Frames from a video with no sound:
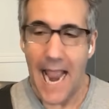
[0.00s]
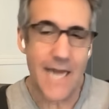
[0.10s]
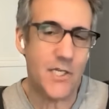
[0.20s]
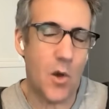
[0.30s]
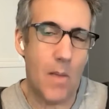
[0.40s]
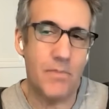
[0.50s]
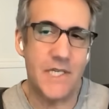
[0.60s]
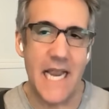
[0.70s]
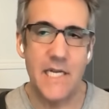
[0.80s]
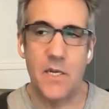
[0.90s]
And so I'm
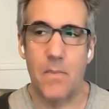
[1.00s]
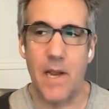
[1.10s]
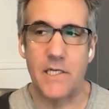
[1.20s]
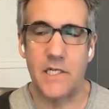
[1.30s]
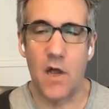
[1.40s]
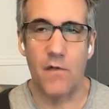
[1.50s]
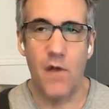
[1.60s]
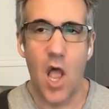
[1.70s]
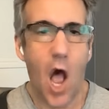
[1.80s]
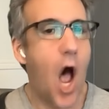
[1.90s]
saying to myself,
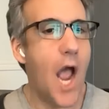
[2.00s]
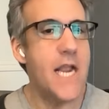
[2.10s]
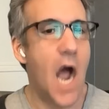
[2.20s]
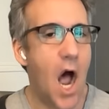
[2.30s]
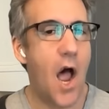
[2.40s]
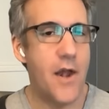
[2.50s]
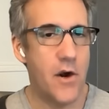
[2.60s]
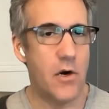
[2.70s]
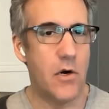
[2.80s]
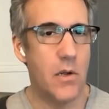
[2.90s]
I
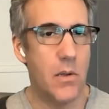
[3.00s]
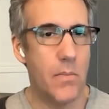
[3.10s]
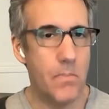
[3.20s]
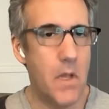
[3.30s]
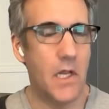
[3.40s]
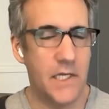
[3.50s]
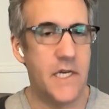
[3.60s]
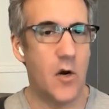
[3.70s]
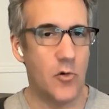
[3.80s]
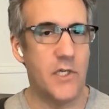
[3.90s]
honor
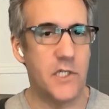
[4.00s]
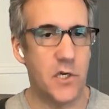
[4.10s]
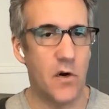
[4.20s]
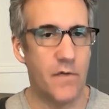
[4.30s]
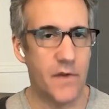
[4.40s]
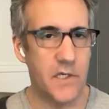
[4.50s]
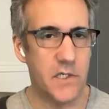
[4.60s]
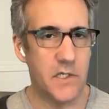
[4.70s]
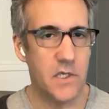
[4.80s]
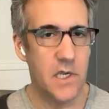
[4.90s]
military
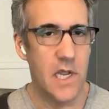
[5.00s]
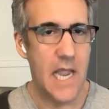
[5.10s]
service.